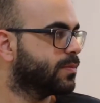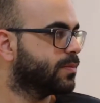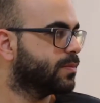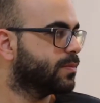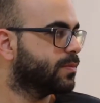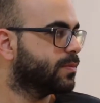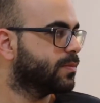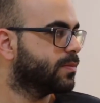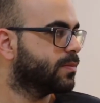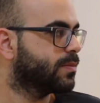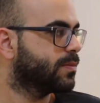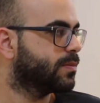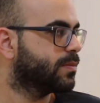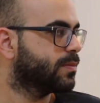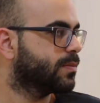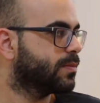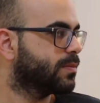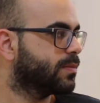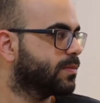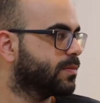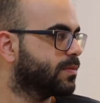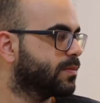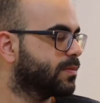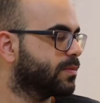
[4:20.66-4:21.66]

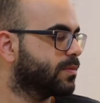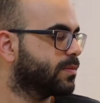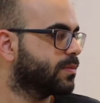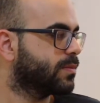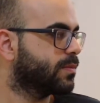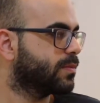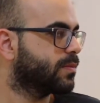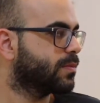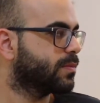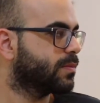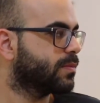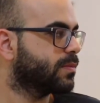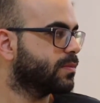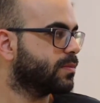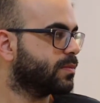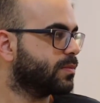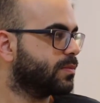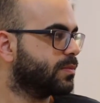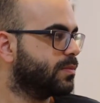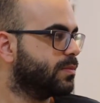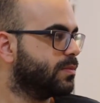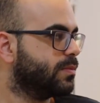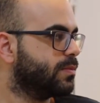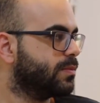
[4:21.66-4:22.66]

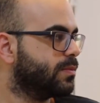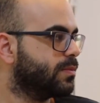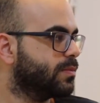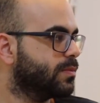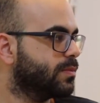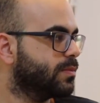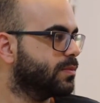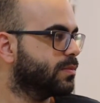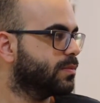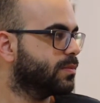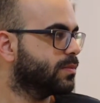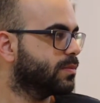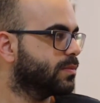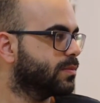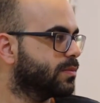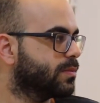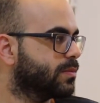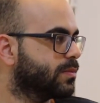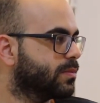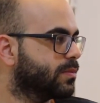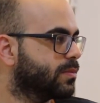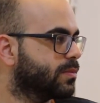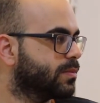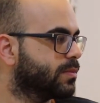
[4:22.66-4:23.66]

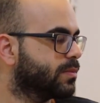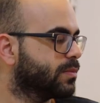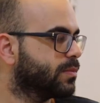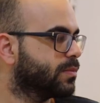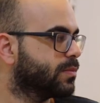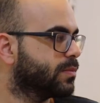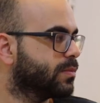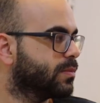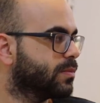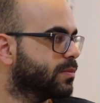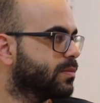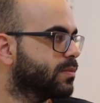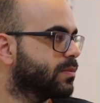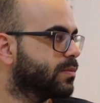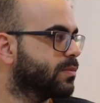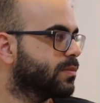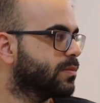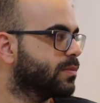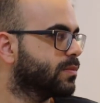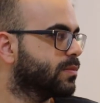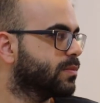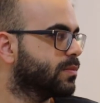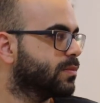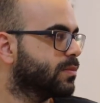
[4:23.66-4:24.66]

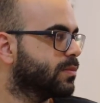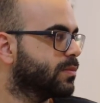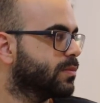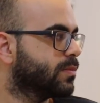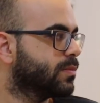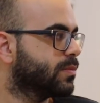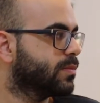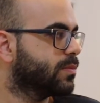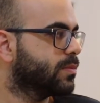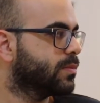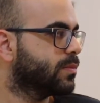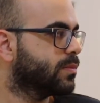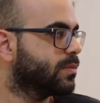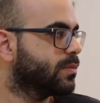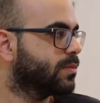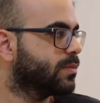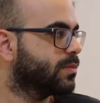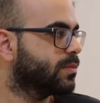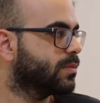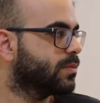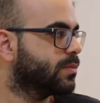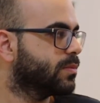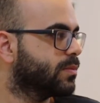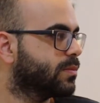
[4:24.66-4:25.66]

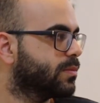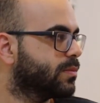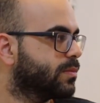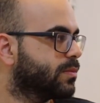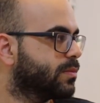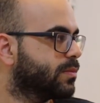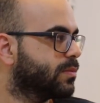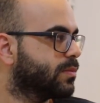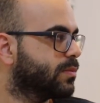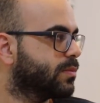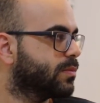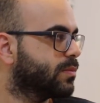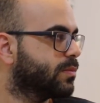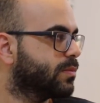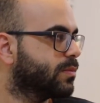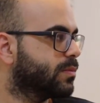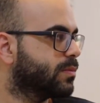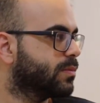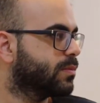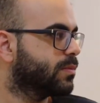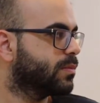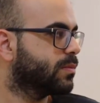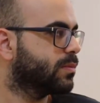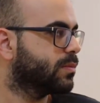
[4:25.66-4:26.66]

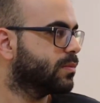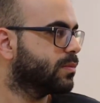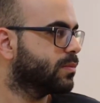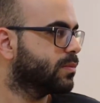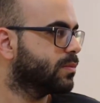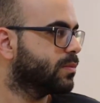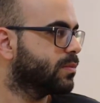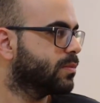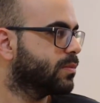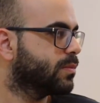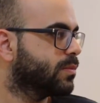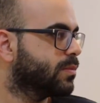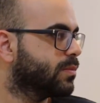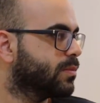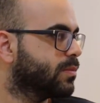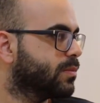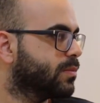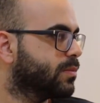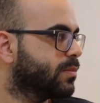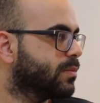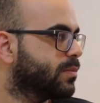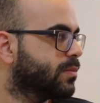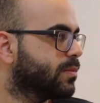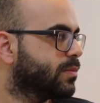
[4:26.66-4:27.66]

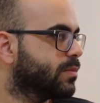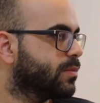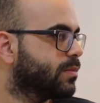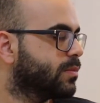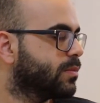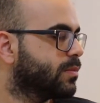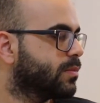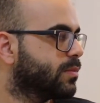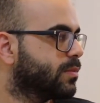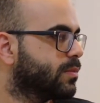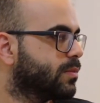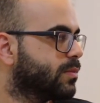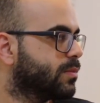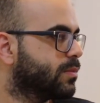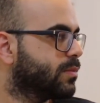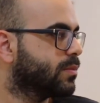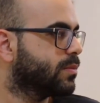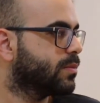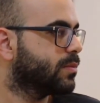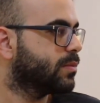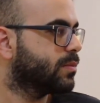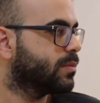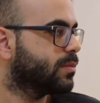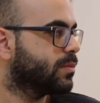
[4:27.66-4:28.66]
[no speech]